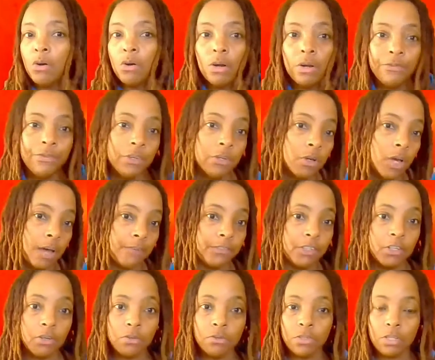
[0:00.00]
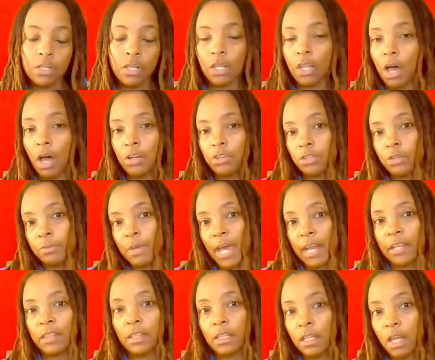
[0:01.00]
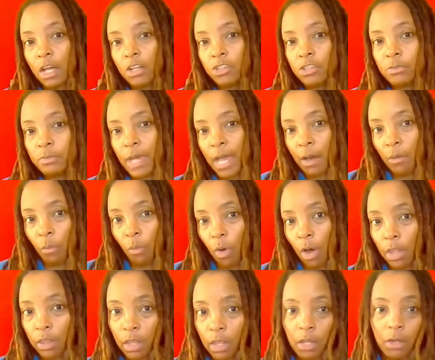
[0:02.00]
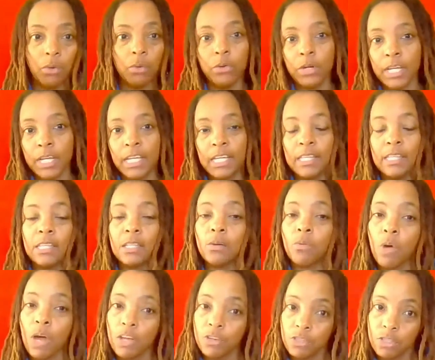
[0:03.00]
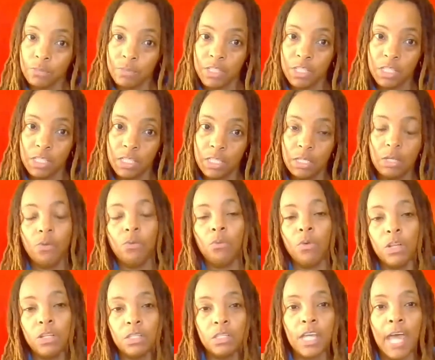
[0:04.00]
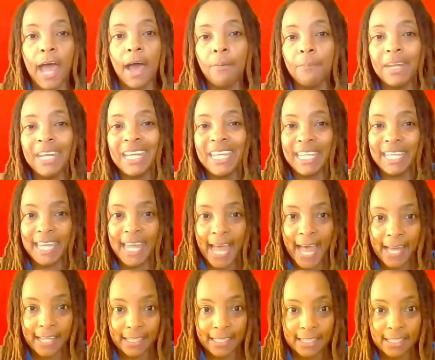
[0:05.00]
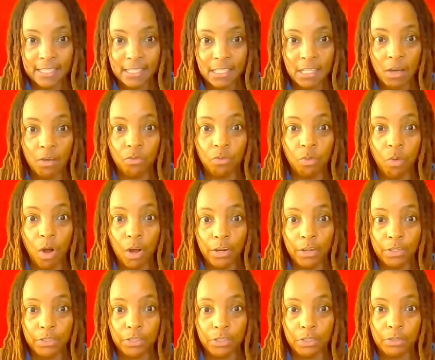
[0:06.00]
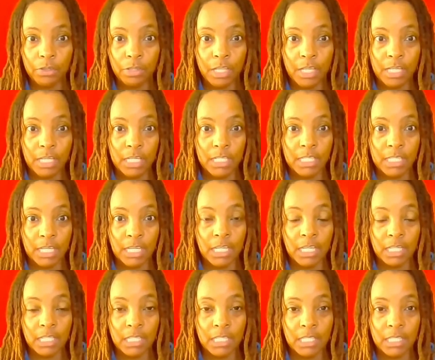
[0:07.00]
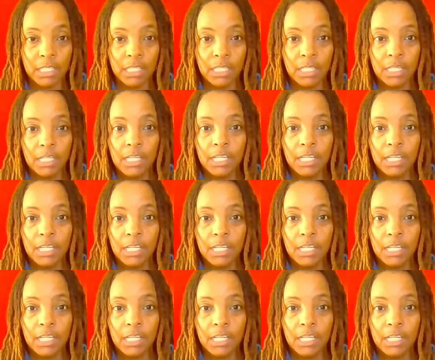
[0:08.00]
Or if you have to go to the laundromat at the laundromat, one load in the washing machine, how many gallons of water do you think it takes?